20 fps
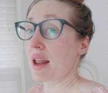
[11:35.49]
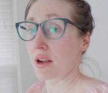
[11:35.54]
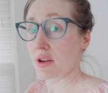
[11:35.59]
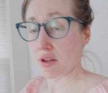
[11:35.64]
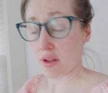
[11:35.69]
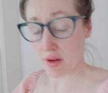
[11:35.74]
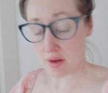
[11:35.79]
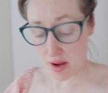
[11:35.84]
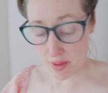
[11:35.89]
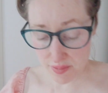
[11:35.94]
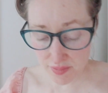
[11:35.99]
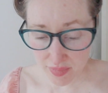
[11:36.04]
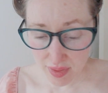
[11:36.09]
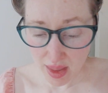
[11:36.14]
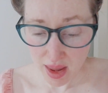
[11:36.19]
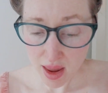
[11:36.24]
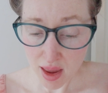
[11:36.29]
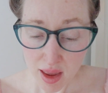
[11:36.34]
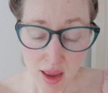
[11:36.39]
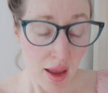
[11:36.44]
actually, okay.
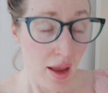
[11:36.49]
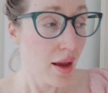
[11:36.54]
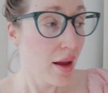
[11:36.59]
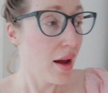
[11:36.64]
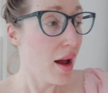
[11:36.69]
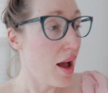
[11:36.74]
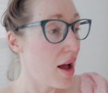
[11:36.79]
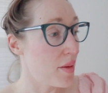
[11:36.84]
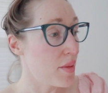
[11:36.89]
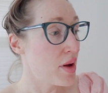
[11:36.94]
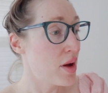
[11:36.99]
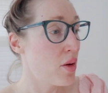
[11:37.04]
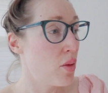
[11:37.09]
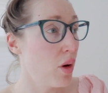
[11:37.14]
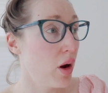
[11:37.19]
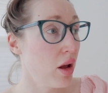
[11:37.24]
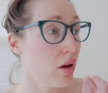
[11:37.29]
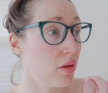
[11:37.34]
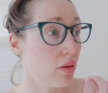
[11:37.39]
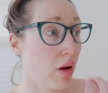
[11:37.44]

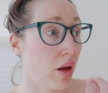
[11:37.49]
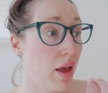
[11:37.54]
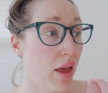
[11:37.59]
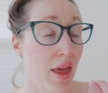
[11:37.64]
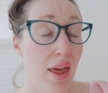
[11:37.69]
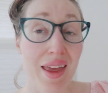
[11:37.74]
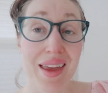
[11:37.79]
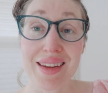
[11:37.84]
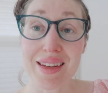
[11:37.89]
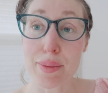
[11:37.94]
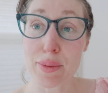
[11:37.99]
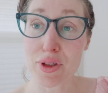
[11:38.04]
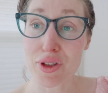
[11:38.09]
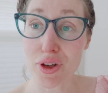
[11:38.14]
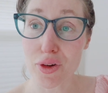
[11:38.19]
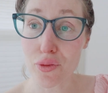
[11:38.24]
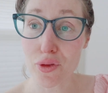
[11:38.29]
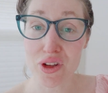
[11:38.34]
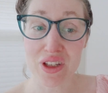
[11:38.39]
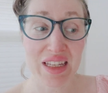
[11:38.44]
Woohoo! Some
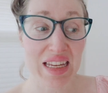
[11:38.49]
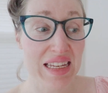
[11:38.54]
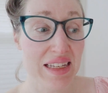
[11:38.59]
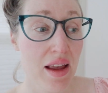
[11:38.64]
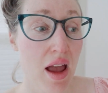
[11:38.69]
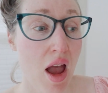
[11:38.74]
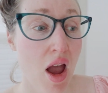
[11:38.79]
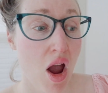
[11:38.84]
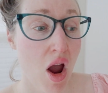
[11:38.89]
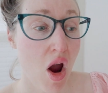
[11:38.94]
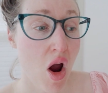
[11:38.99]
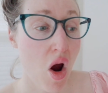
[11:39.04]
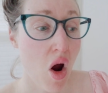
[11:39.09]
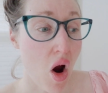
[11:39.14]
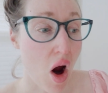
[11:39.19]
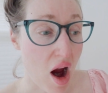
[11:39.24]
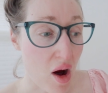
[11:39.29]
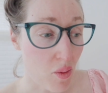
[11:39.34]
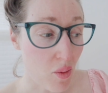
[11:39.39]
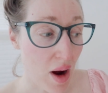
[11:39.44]
surfaces
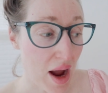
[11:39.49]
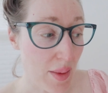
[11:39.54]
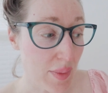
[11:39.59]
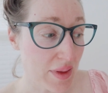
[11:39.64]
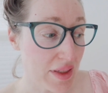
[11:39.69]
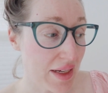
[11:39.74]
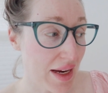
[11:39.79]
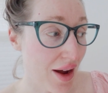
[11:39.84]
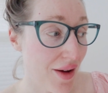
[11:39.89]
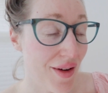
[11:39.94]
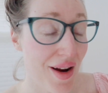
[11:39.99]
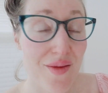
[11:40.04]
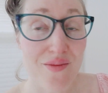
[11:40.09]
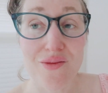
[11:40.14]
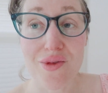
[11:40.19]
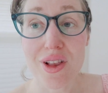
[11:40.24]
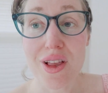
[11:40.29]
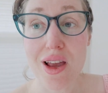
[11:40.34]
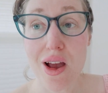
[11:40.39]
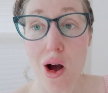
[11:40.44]
are wiped down.
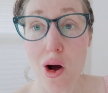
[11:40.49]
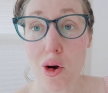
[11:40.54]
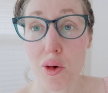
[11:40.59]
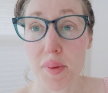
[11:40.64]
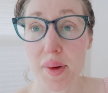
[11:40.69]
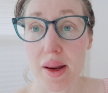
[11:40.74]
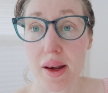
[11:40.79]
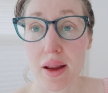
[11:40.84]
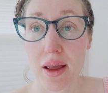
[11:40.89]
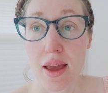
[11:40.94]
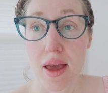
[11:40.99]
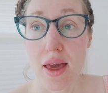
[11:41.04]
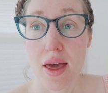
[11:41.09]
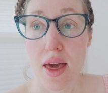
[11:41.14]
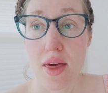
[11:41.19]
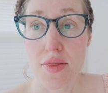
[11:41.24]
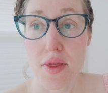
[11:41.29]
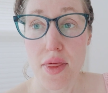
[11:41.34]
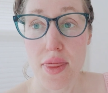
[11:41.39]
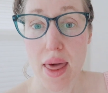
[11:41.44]
I'm really hoping
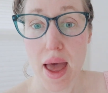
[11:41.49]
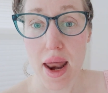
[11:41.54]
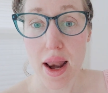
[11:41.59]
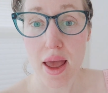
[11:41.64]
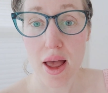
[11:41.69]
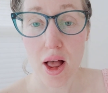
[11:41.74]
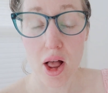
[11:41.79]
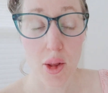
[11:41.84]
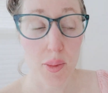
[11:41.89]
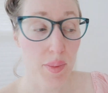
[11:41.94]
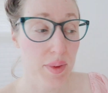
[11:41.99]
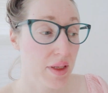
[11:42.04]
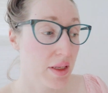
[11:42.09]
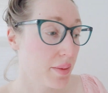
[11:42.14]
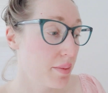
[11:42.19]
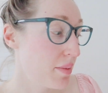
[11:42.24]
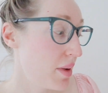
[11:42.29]
that that helps